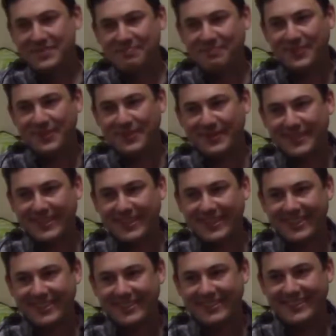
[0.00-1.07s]
book that
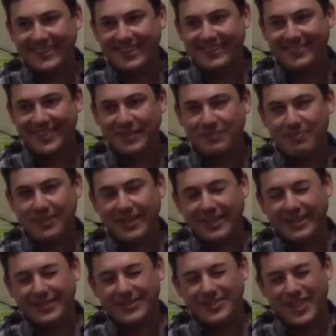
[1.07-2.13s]
I read
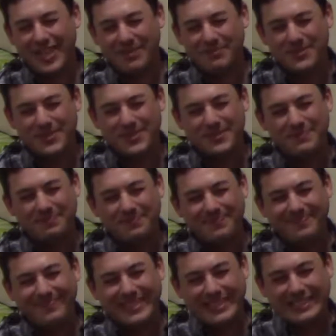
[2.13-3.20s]
by James
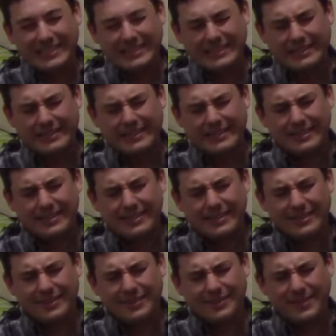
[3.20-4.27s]

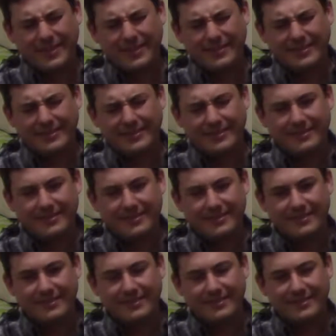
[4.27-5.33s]
Clavell.
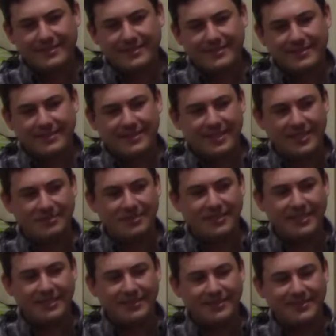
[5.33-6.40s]
Okay. I
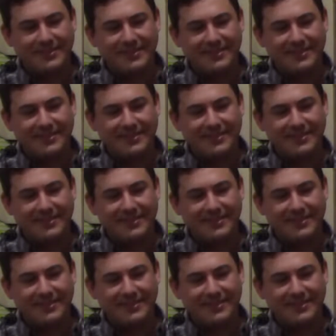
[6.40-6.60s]
believe.